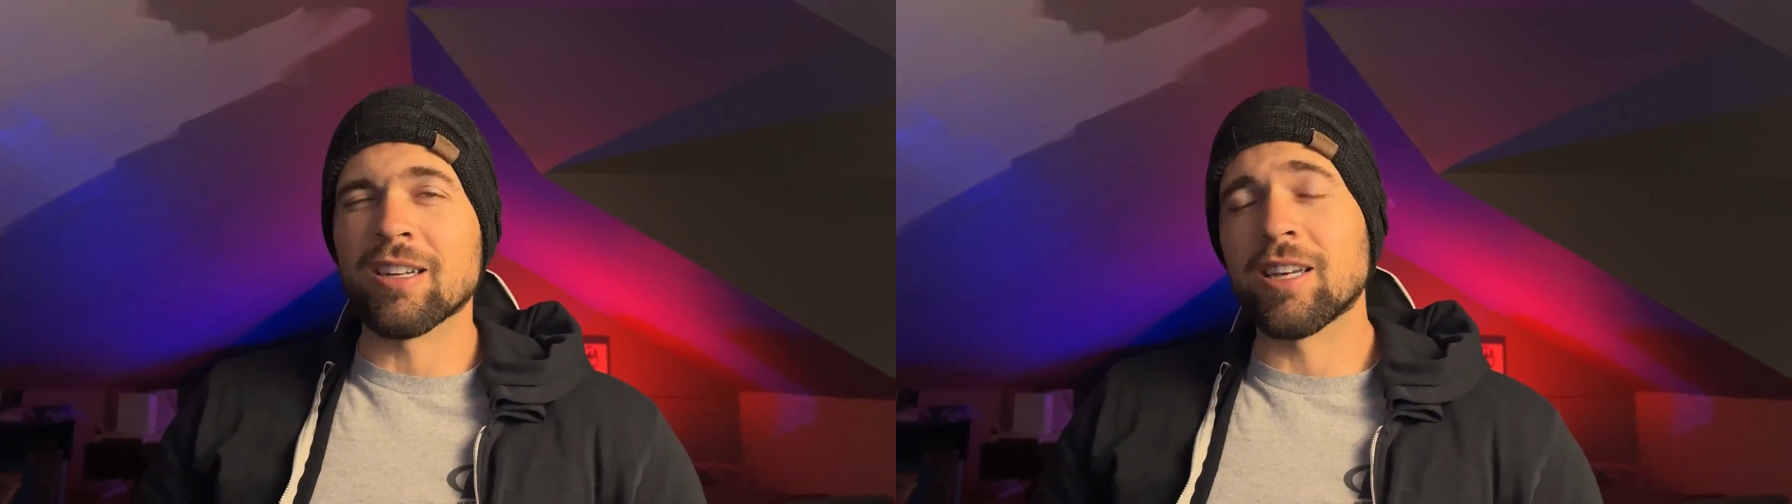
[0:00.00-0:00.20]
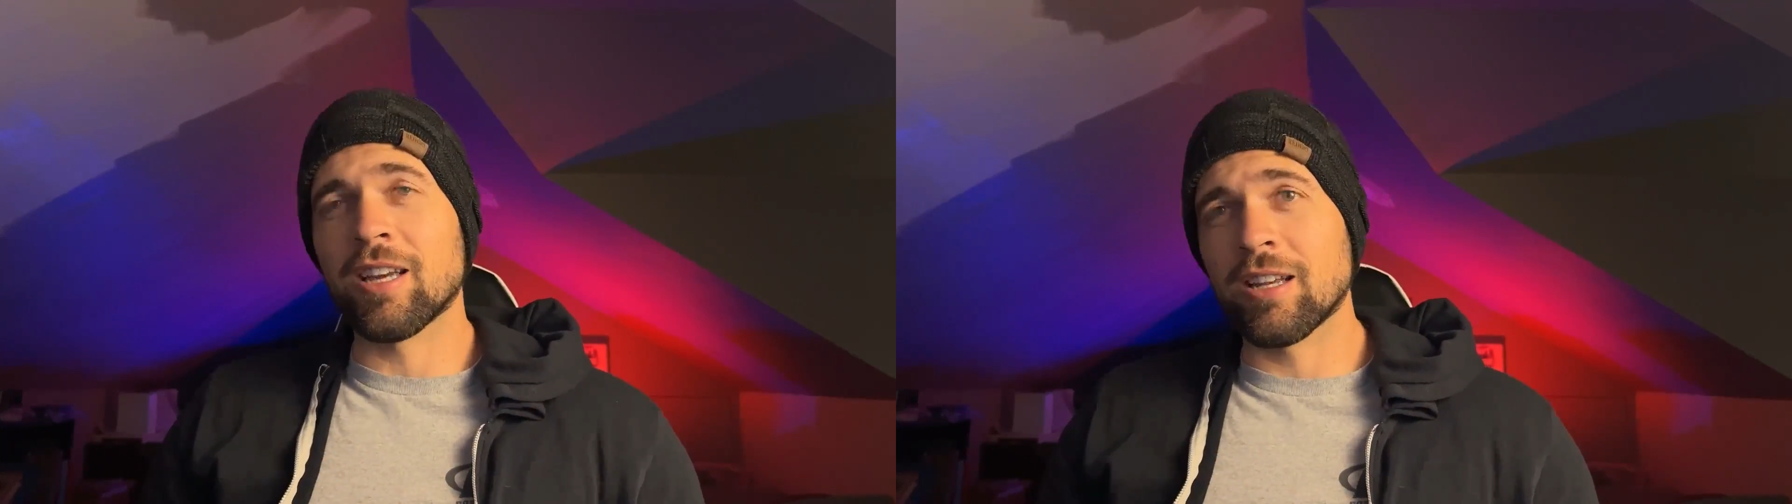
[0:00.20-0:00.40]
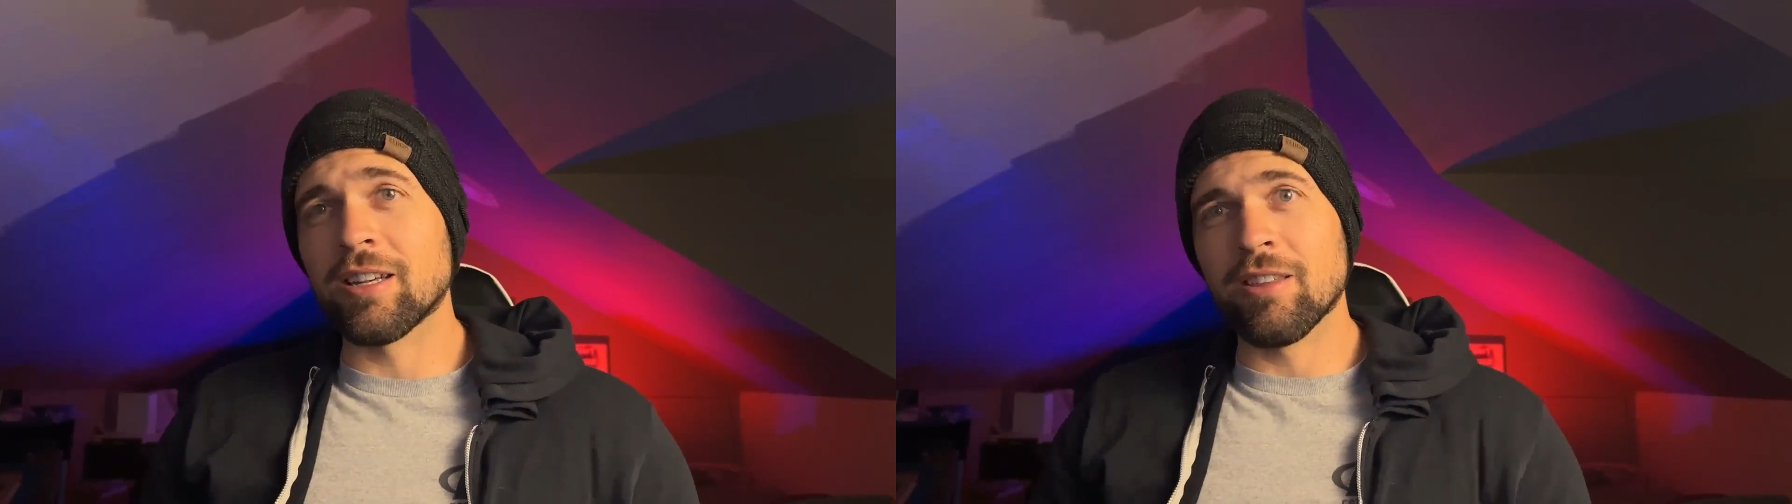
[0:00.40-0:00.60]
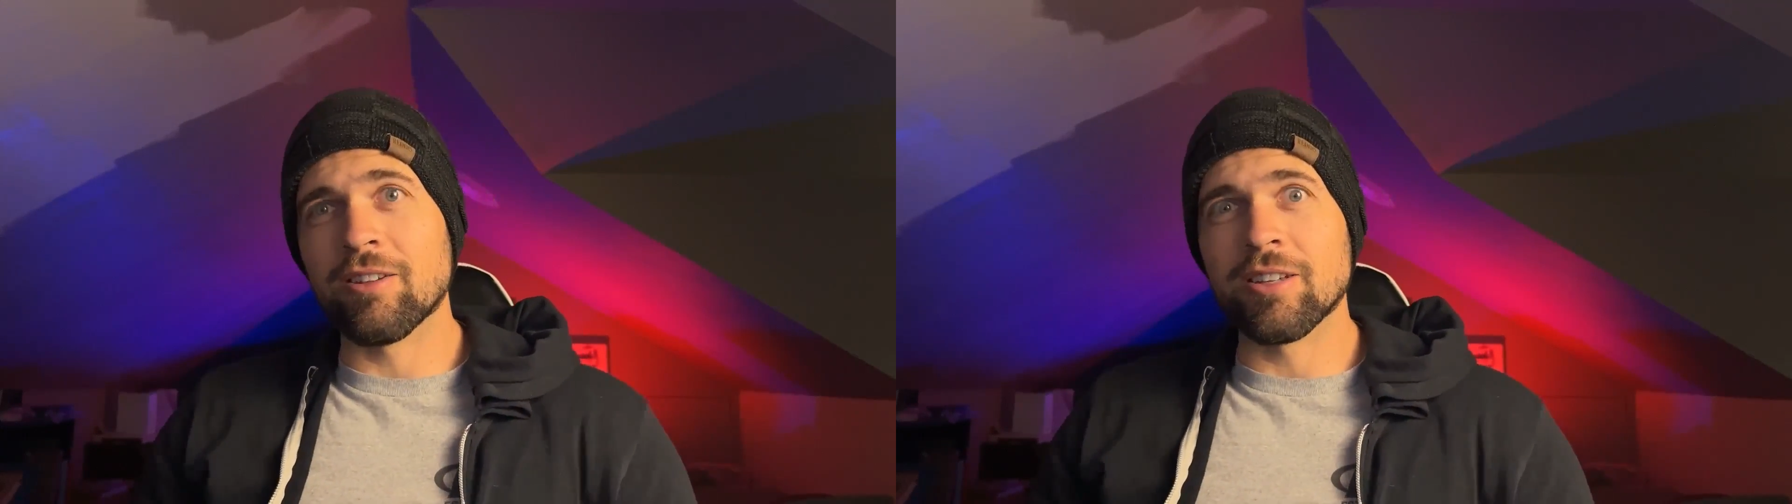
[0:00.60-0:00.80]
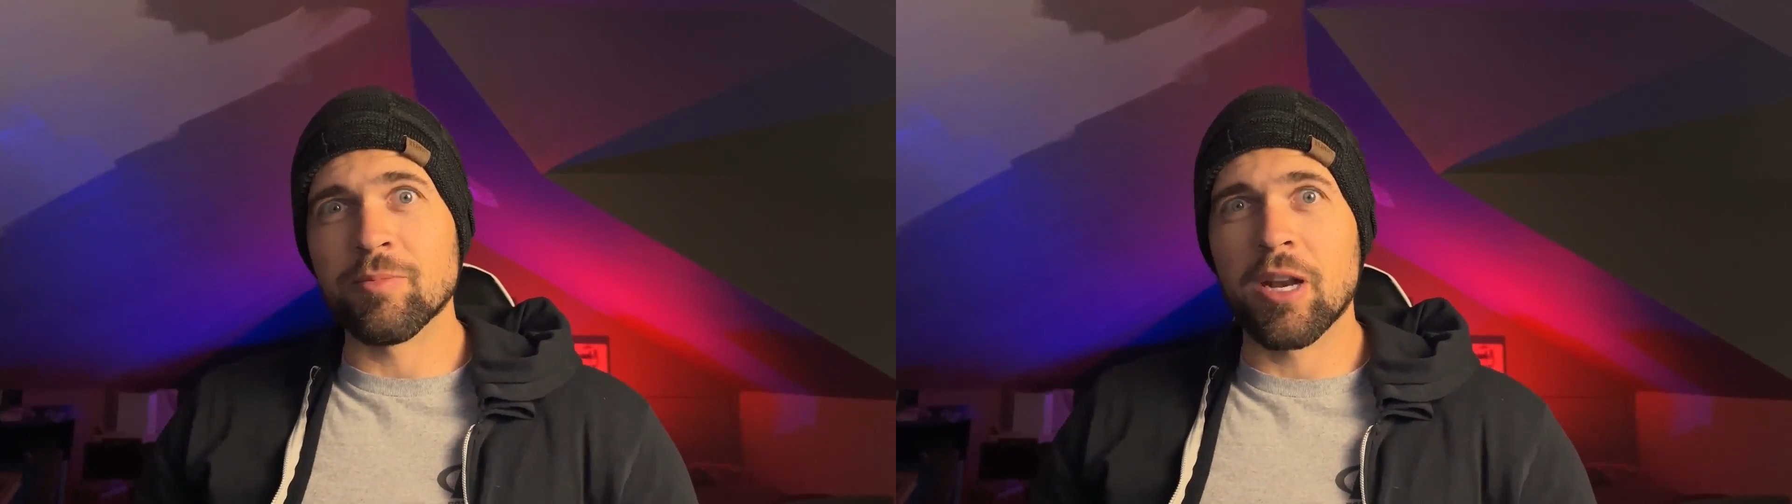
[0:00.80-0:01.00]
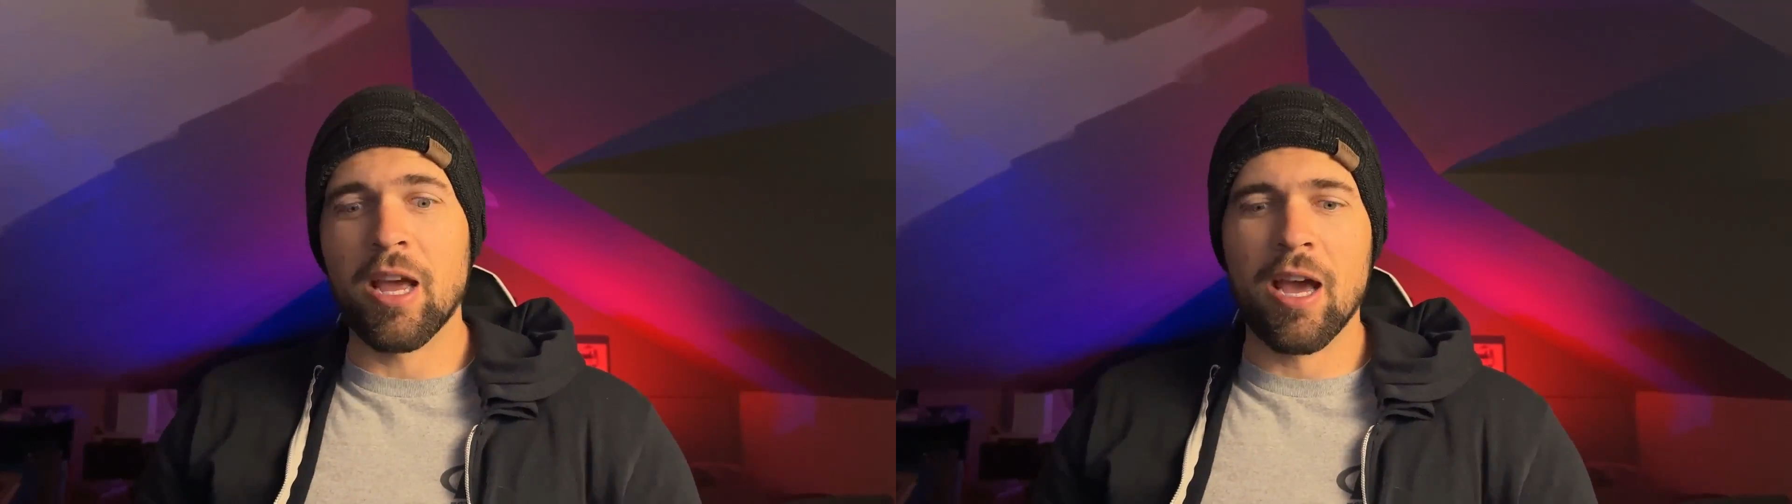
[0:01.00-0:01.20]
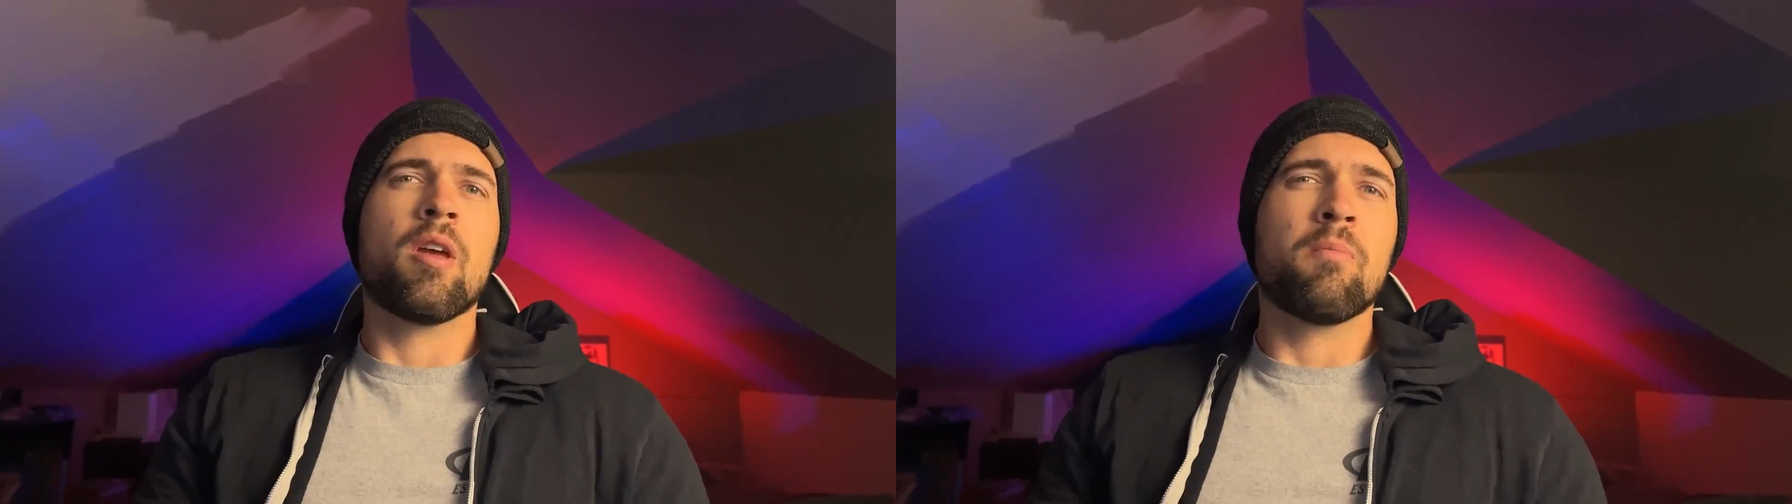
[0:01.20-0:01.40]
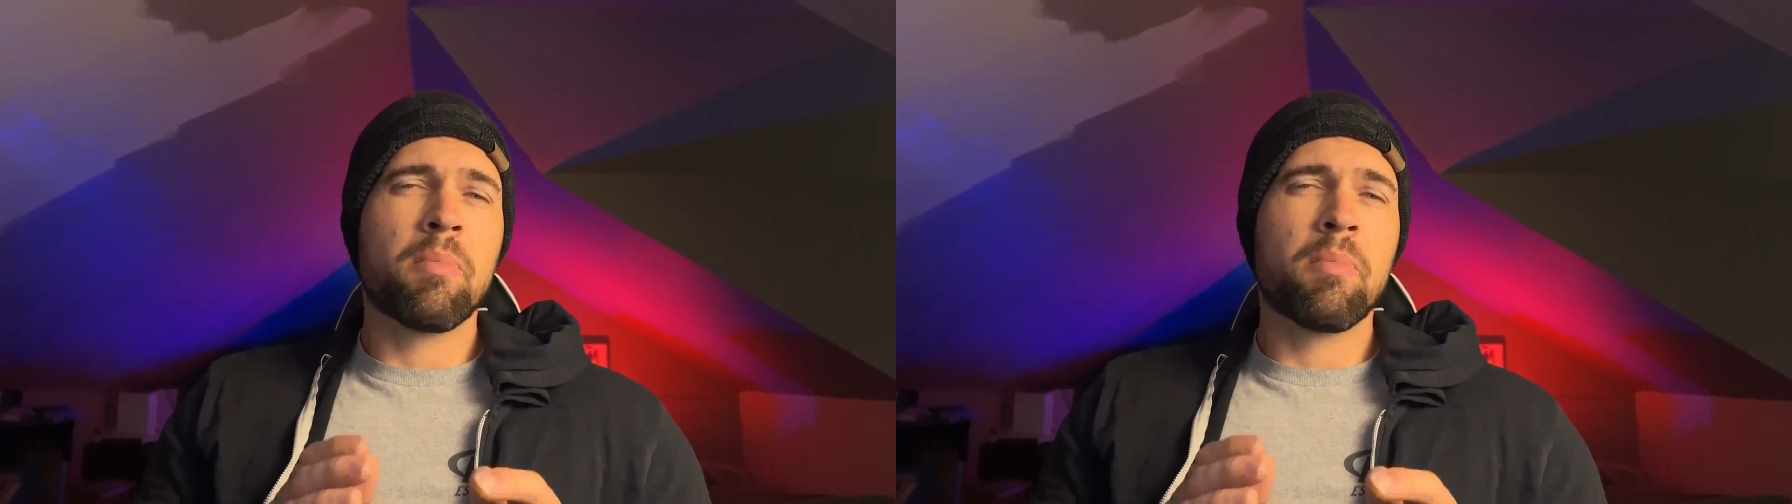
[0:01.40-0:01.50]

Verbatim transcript: and neither does my dad.